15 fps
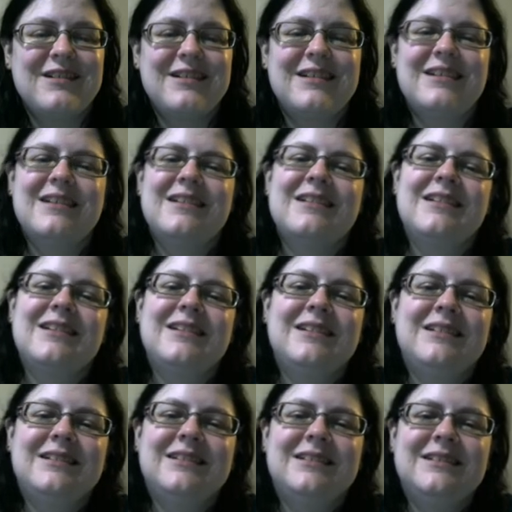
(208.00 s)

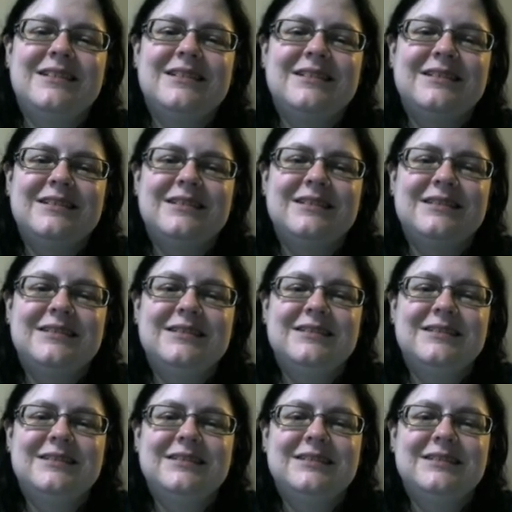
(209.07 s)
[no speech]